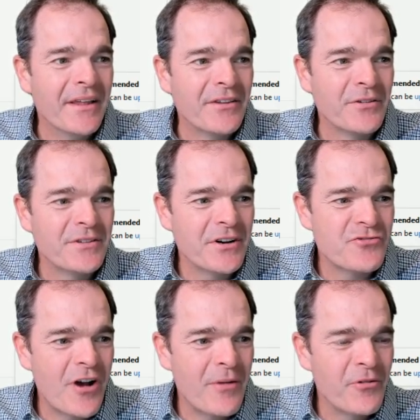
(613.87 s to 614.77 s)
So it's in our
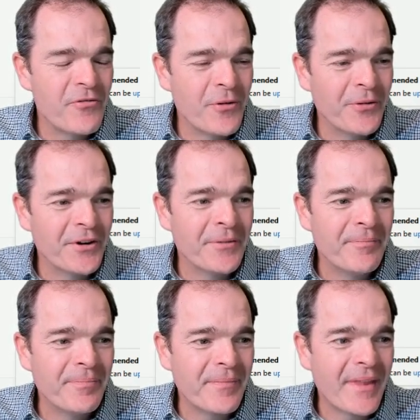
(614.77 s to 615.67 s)
drawable folder,
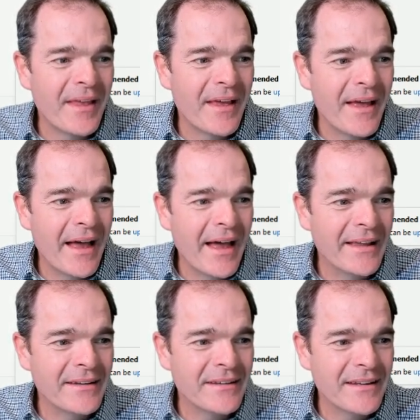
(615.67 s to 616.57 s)

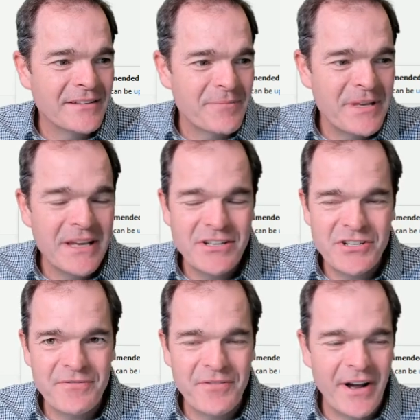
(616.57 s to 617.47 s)
and it's a
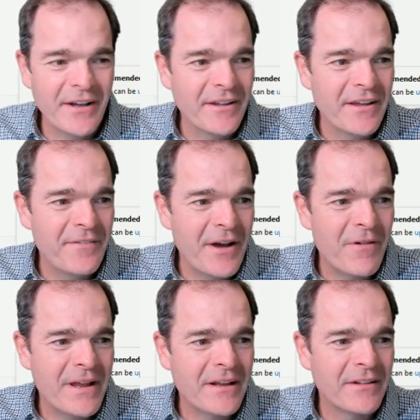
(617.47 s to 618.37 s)
PNG file. If I
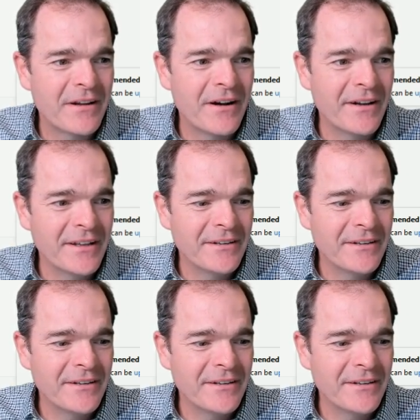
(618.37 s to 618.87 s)
right-click on it,